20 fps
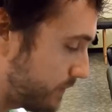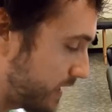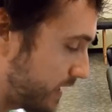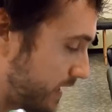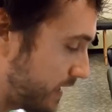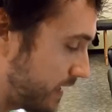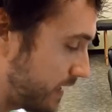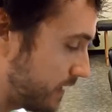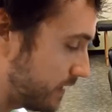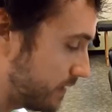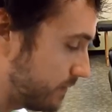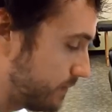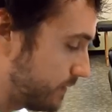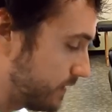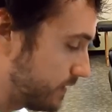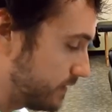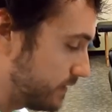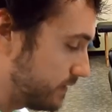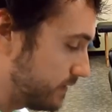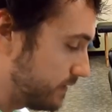back,
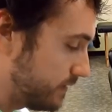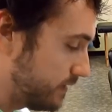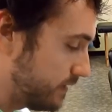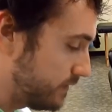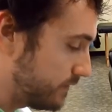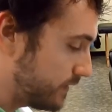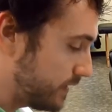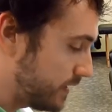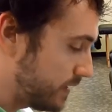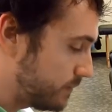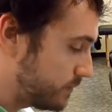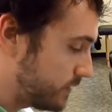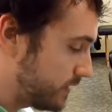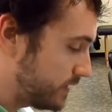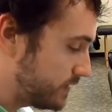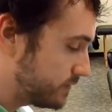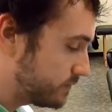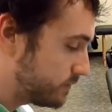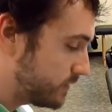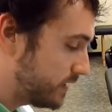but if I
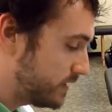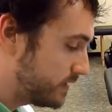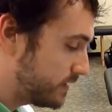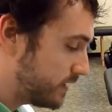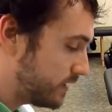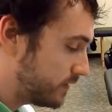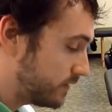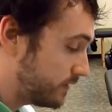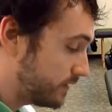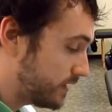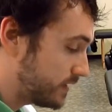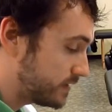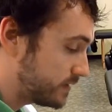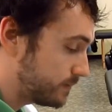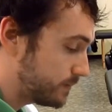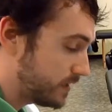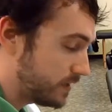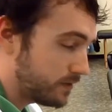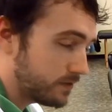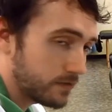press right down on that
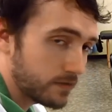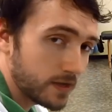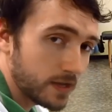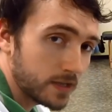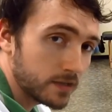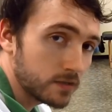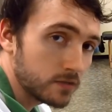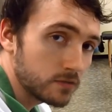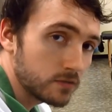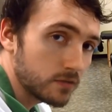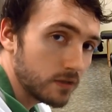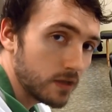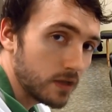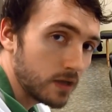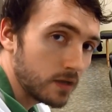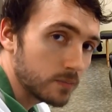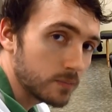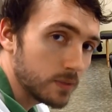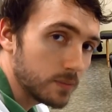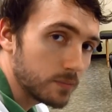superior angle,
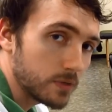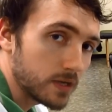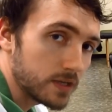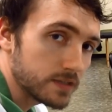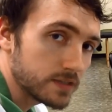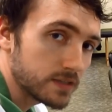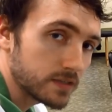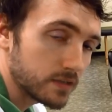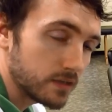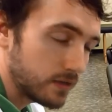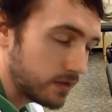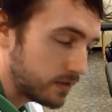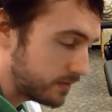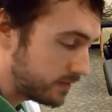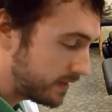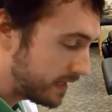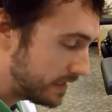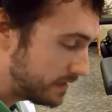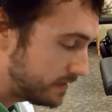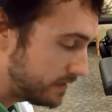I'll be pressing on
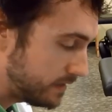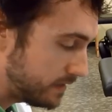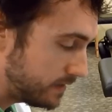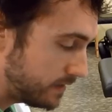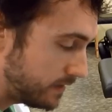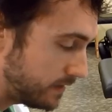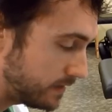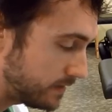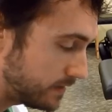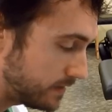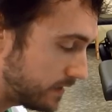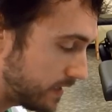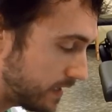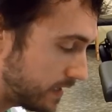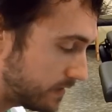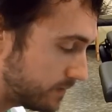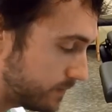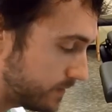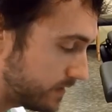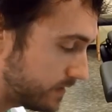that tendinous
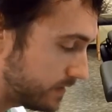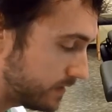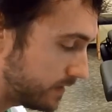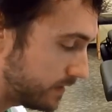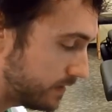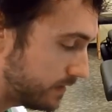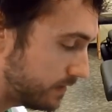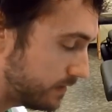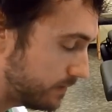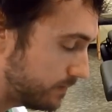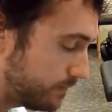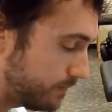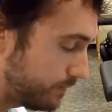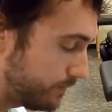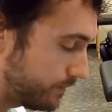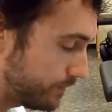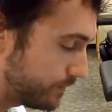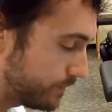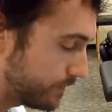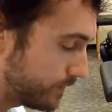attachment site.
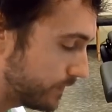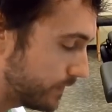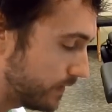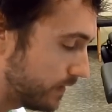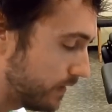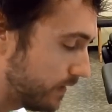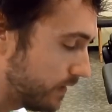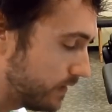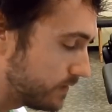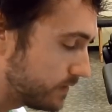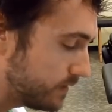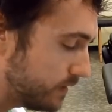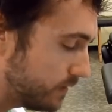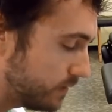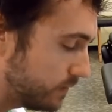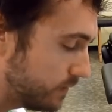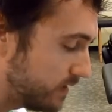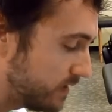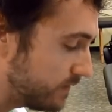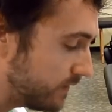
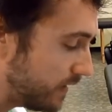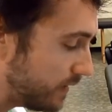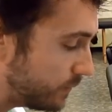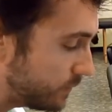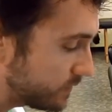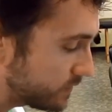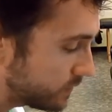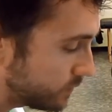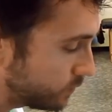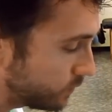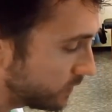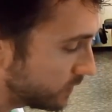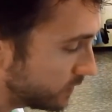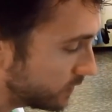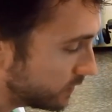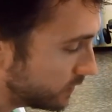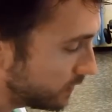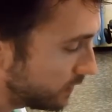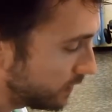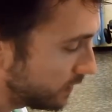So if I want to work
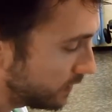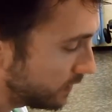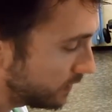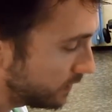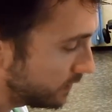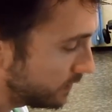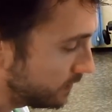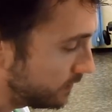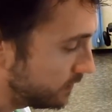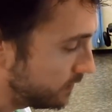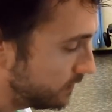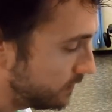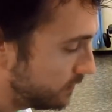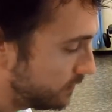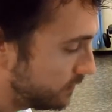on